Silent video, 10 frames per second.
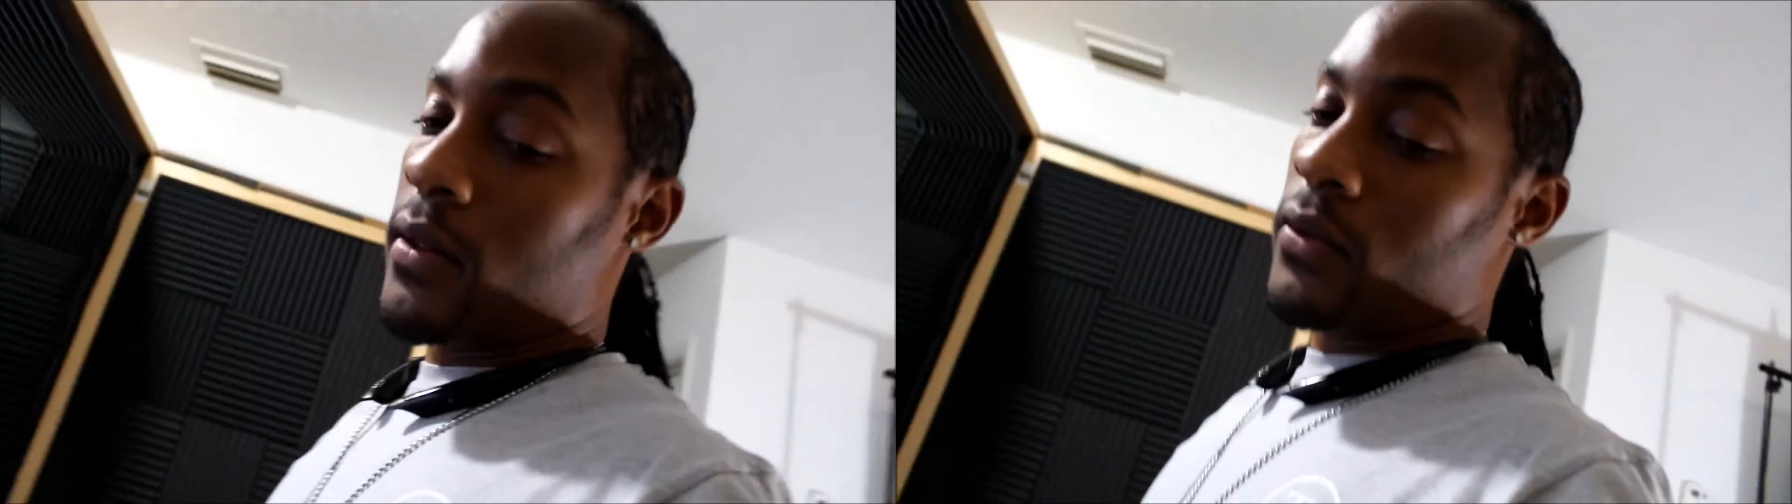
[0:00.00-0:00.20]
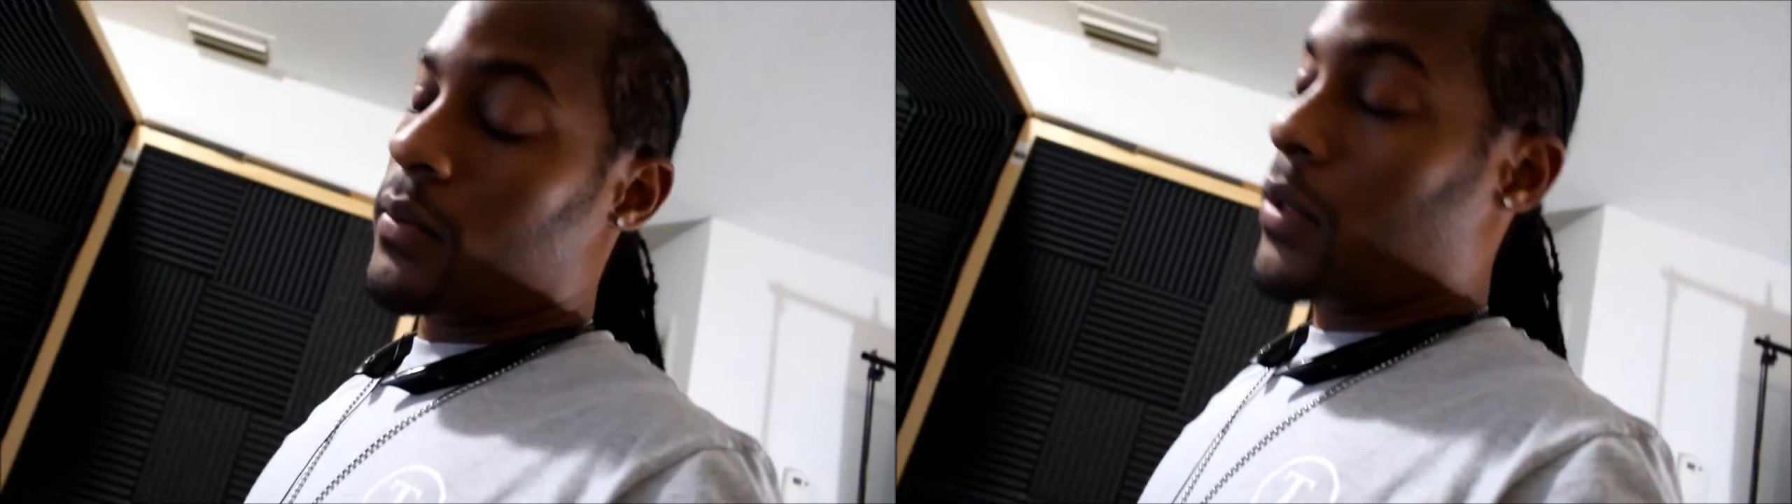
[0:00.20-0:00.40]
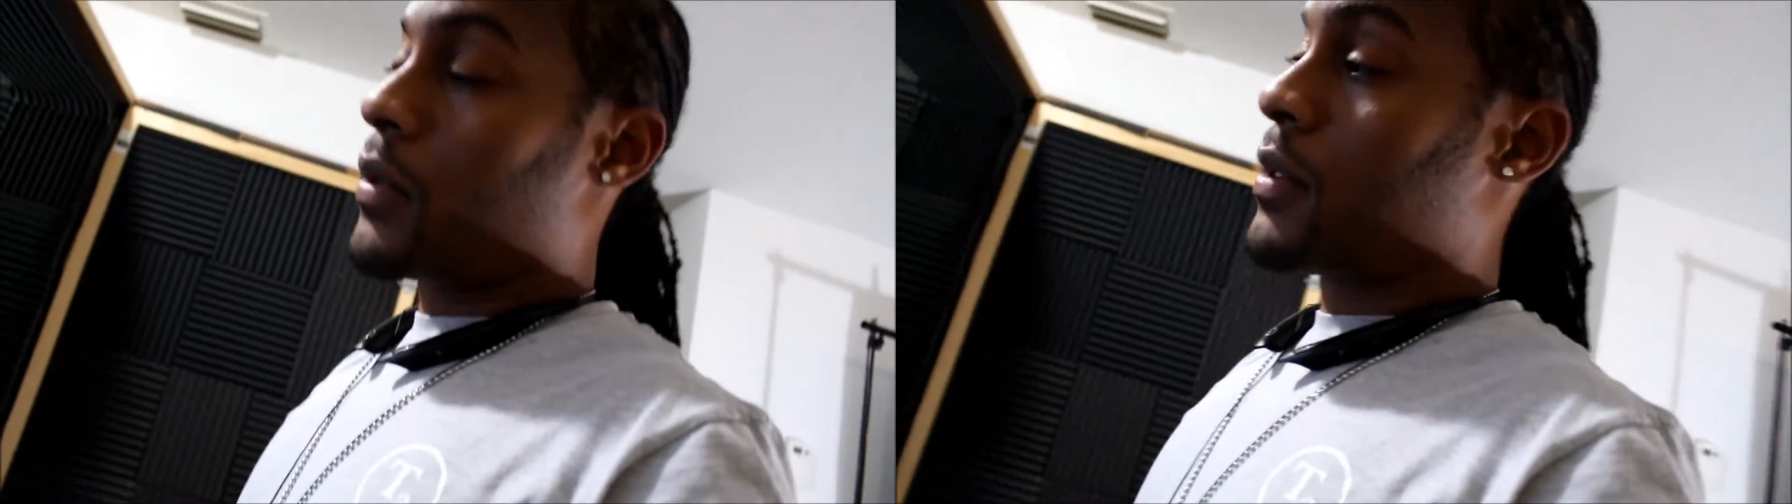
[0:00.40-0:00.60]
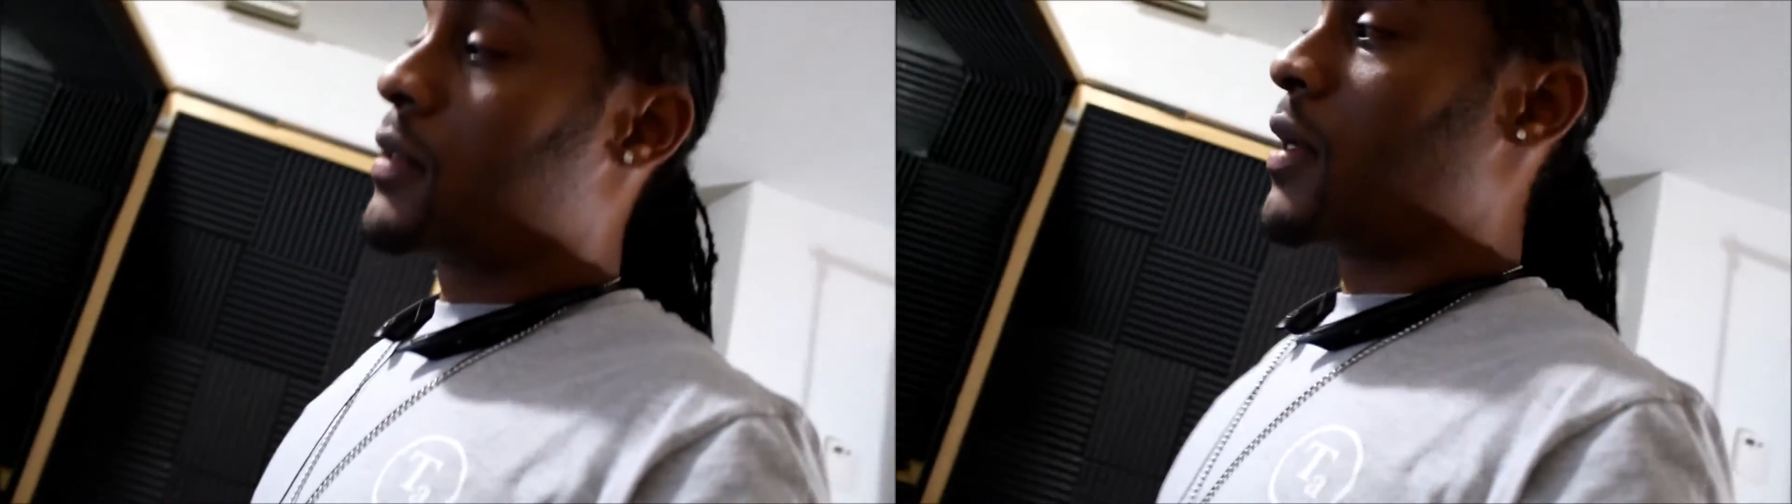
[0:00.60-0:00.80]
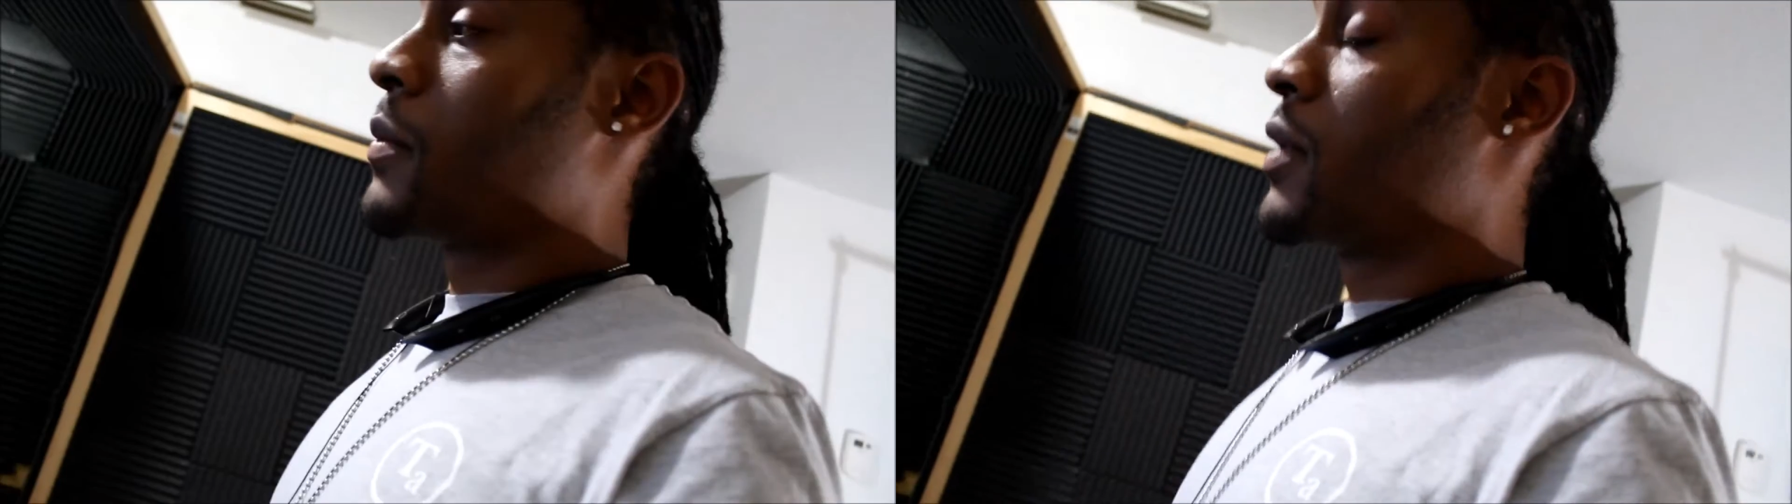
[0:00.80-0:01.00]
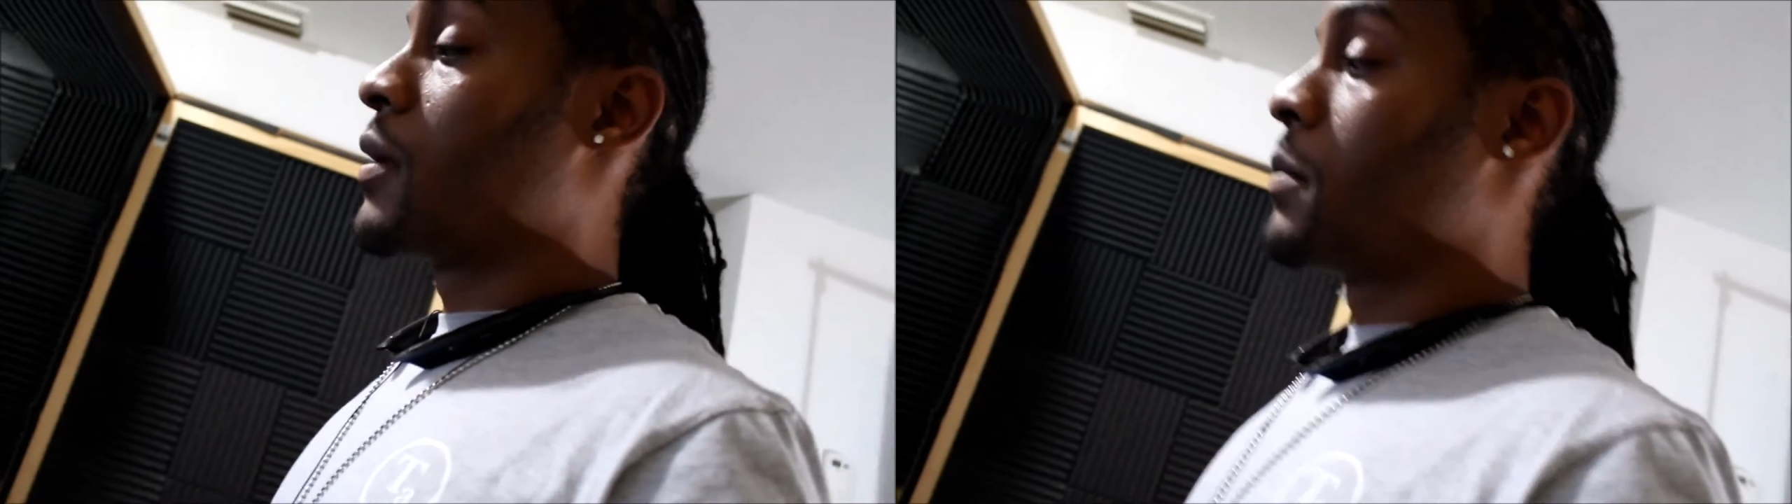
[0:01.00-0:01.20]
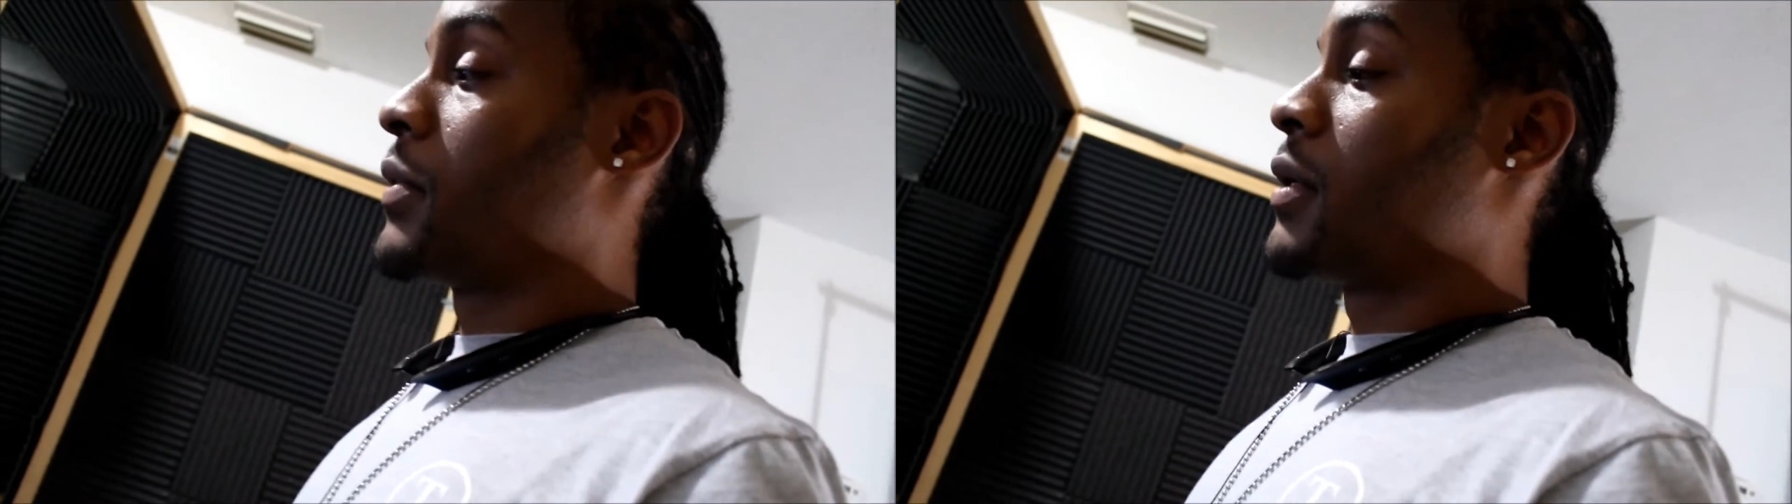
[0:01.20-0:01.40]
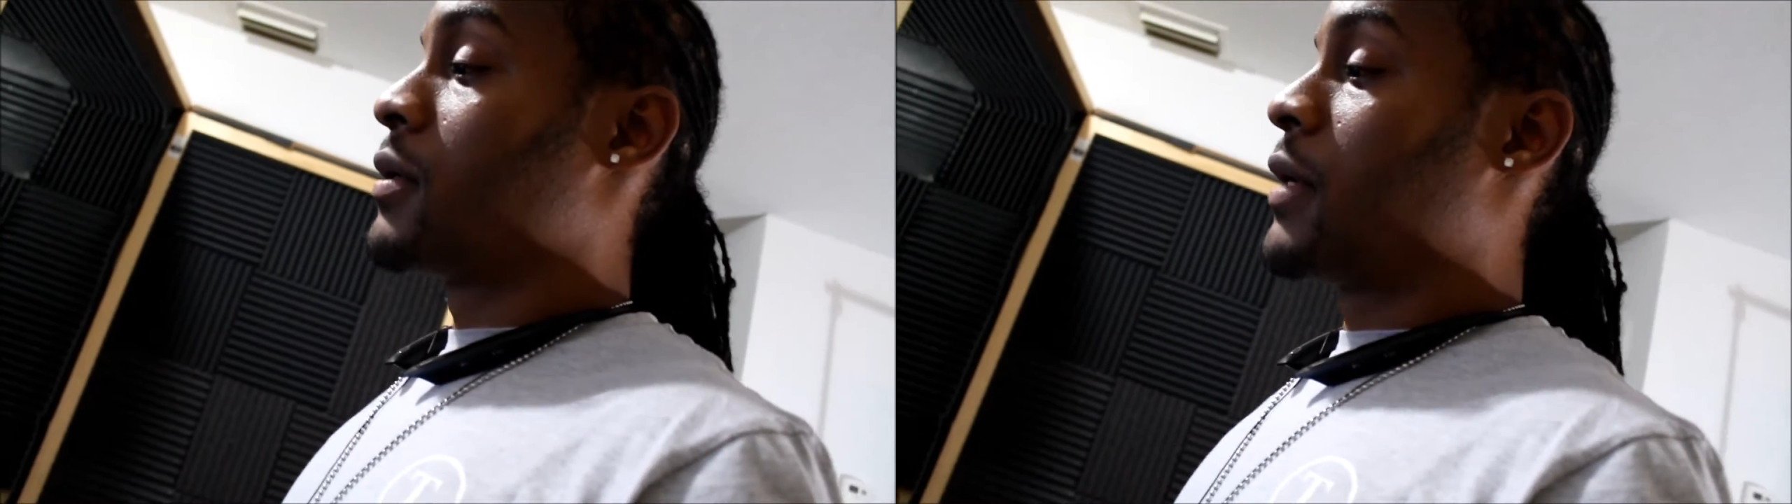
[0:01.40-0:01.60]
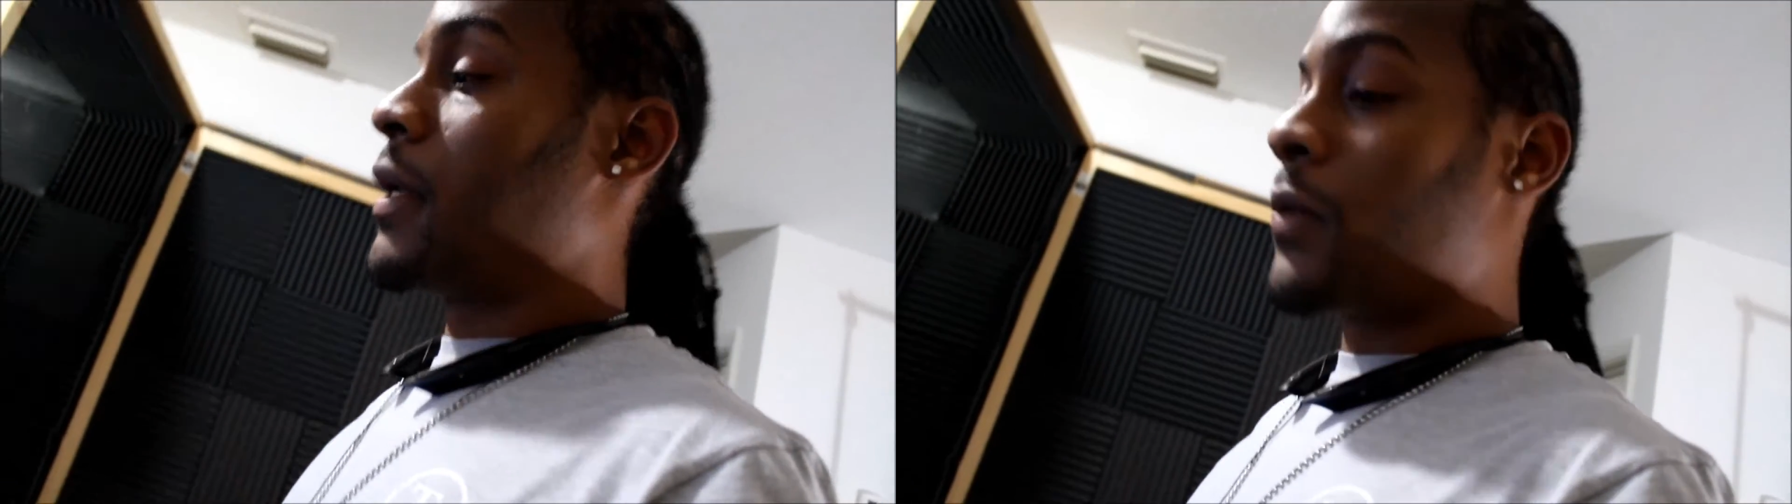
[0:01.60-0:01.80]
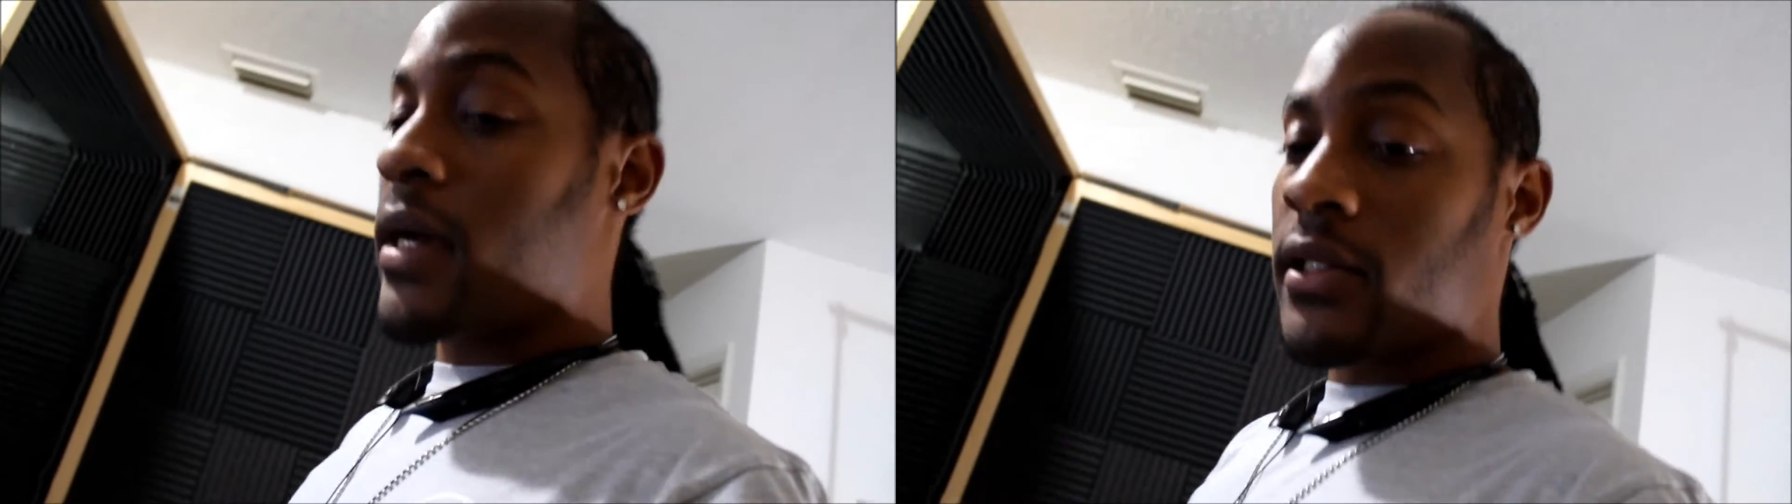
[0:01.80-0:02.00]
wouldn't be running the same thing, but
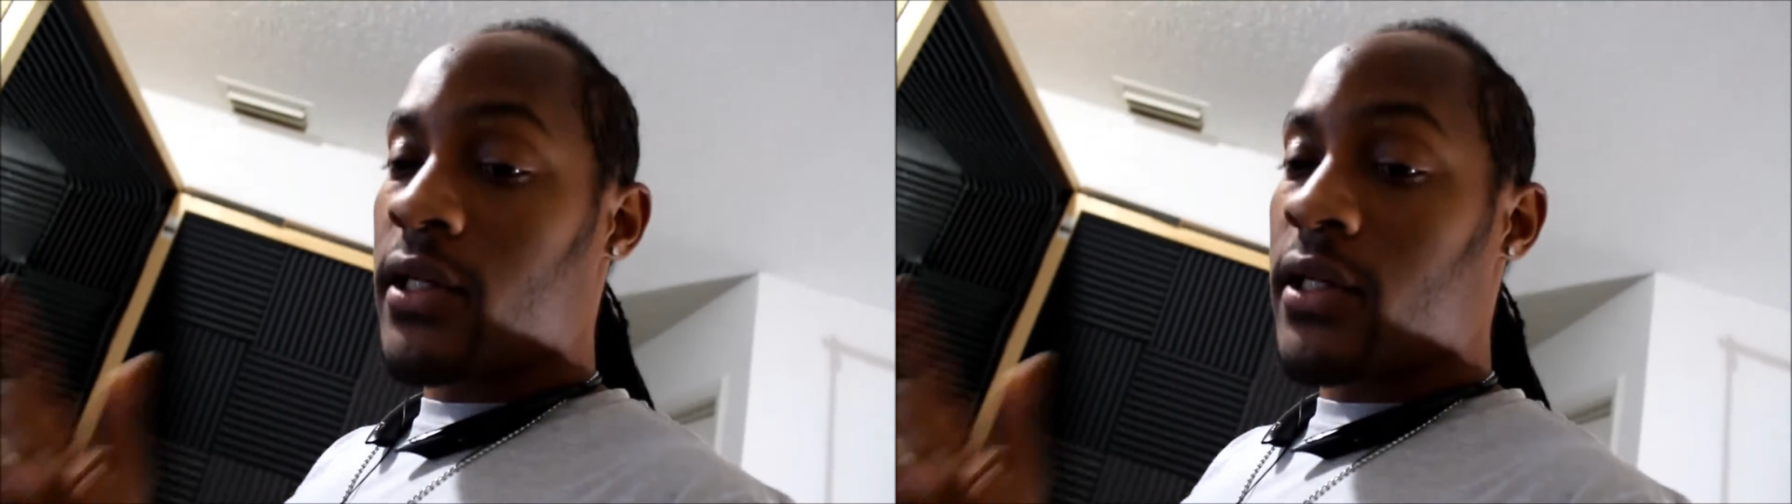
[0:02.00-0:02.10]
anyway,